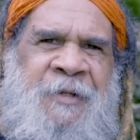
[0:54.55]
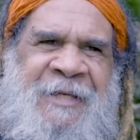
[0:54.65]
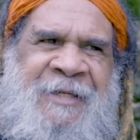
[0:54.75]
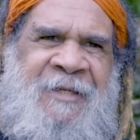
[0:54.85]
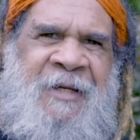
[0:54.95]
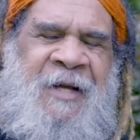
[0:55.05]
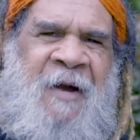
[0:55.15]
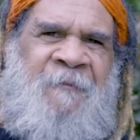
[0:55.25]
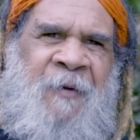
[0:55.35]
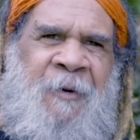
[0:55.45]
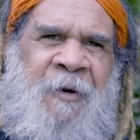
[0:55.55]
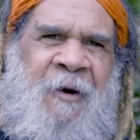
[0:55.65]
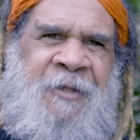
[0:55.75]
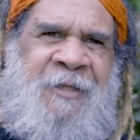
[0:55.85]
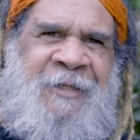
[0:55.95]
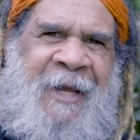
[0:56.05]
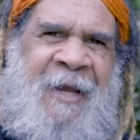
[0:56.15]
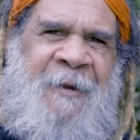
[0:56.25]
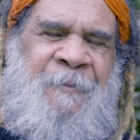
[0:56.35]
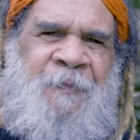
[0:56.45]
sisters that come from across the
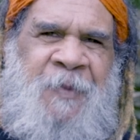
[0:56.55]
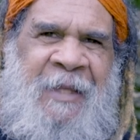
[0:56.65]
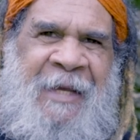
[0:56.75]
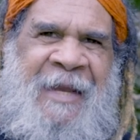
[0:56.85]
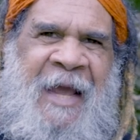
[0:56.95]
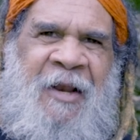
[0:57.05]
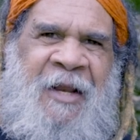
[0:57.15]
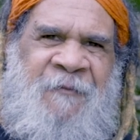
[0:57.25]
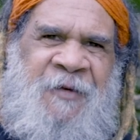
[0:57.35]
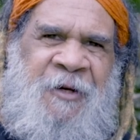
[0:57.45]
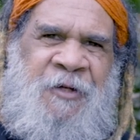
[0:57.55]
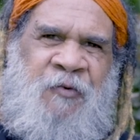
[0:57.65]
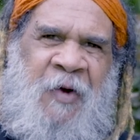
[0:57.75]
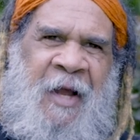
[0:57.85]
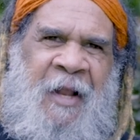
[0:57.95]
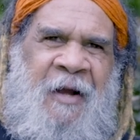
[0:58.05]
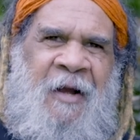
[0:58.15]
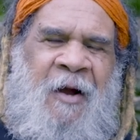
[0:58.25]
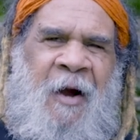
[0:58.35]
sea that now lives in Australia.